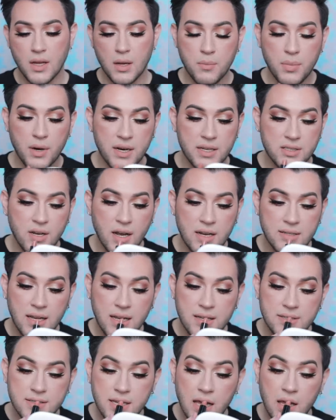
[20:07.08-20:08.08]
but it still has
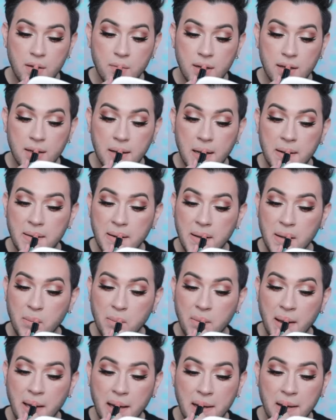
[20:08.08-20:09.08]
that same classic
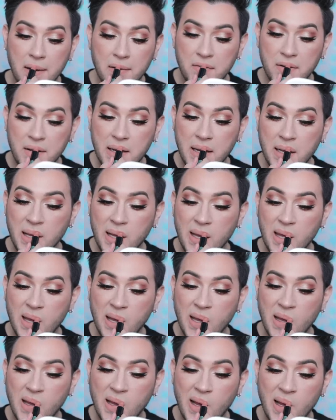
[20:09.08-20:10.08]
MAC
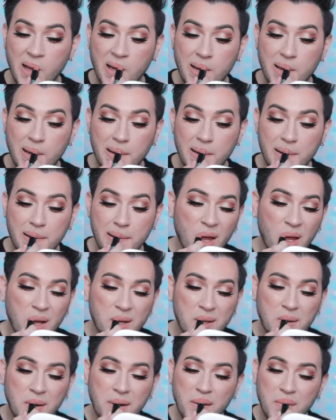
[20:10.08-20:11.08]
vanilla-y scent.
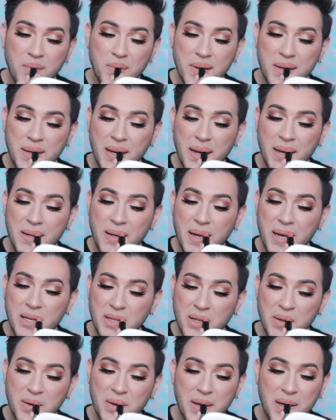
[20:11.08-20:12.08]
It's going on pretty nice, guys,
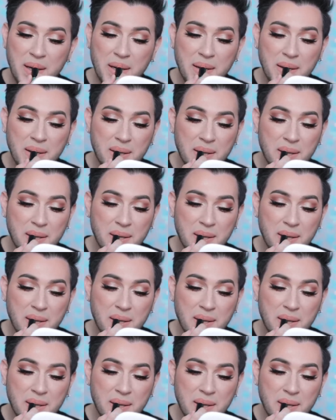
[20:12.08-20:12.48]
by the way.